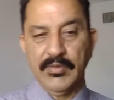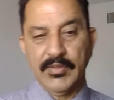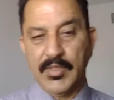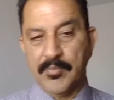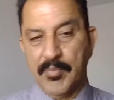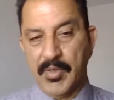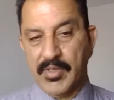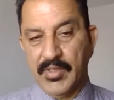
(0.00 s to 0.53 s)

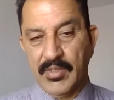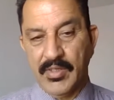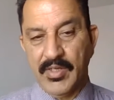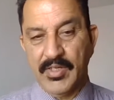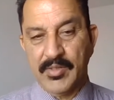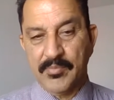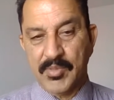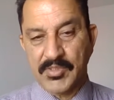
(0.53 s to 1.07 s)
either
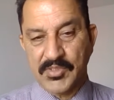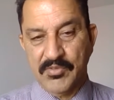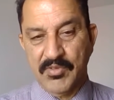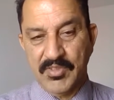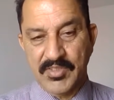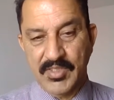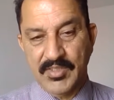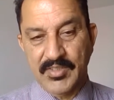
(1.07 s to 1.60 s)
pickle and
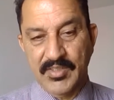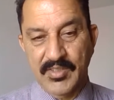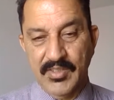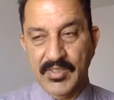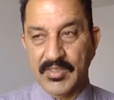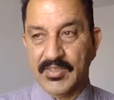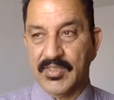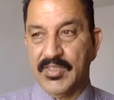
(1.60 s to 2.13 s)
passivation,
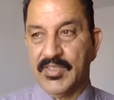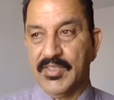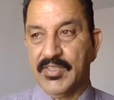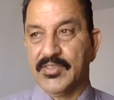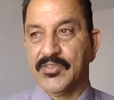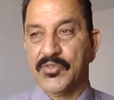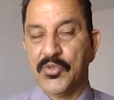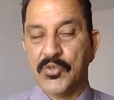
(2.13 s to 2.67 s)
or it
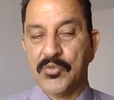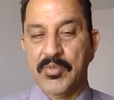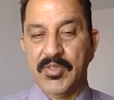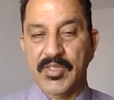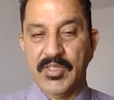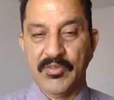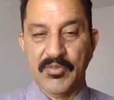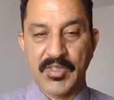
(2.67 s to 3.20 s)
is should
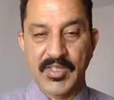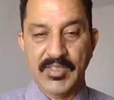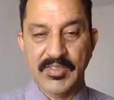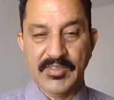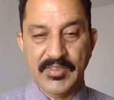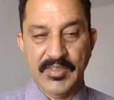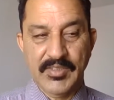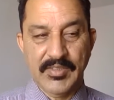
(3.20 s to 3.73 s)
be
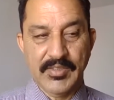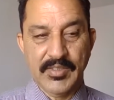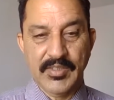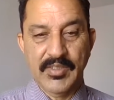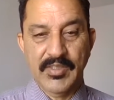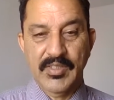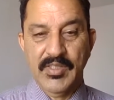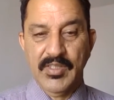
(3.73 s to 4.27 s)
galvanized,
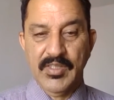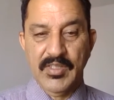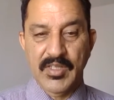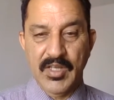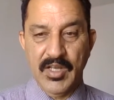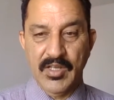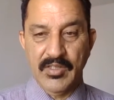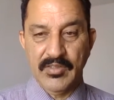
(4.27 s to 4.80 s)
and
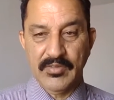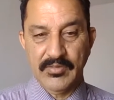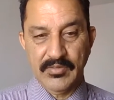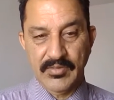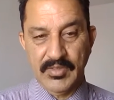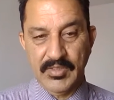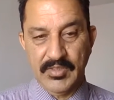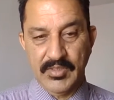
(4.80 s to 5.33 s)

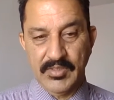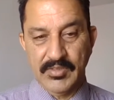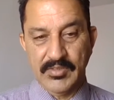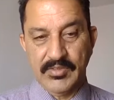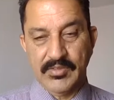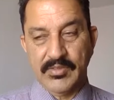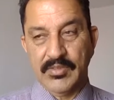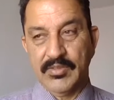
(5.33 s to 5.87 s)
it
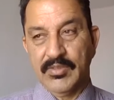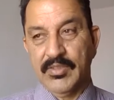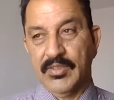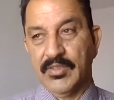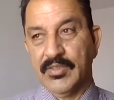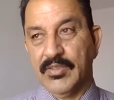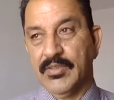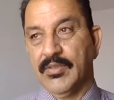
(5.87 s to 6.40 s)
is
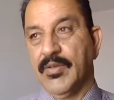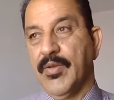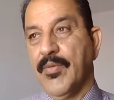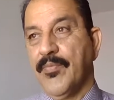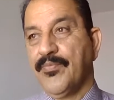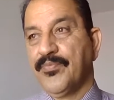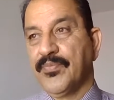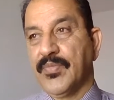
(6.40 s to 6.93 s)
the
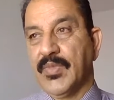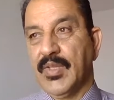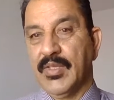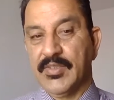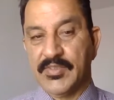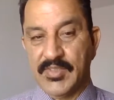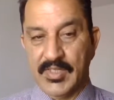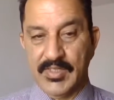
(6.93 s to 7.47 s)

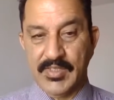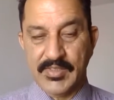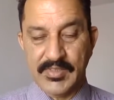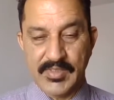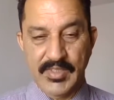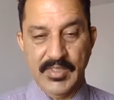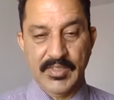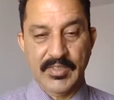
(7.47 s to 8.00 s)

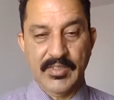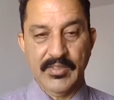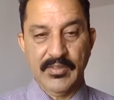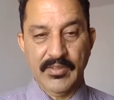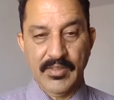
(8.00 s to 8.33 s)
stainless steel